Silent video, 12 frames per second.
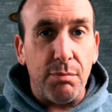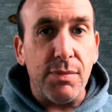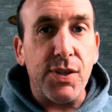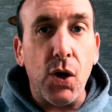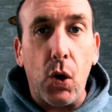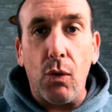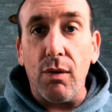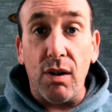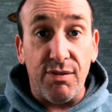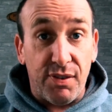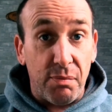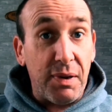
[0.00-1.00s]
So
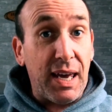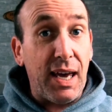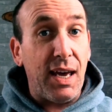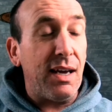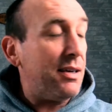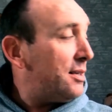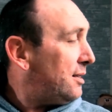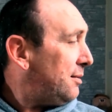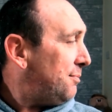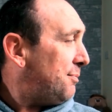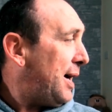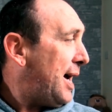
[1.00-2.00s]
for me,
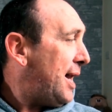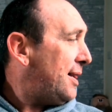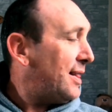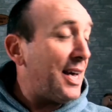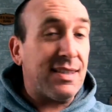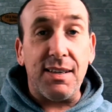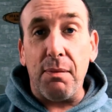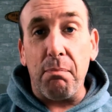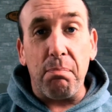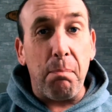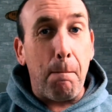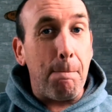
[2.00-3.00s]
man, that's a
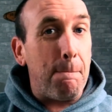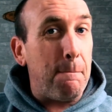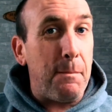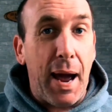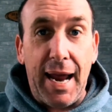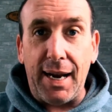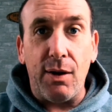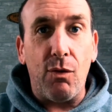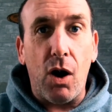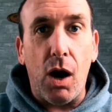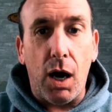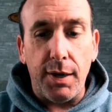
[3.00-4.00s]
banging
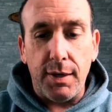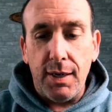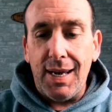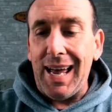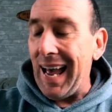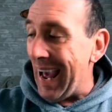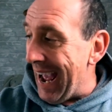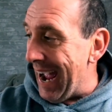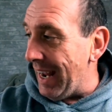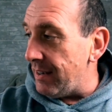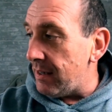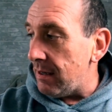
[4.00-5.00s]
rod.
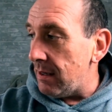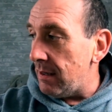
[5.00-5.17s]
And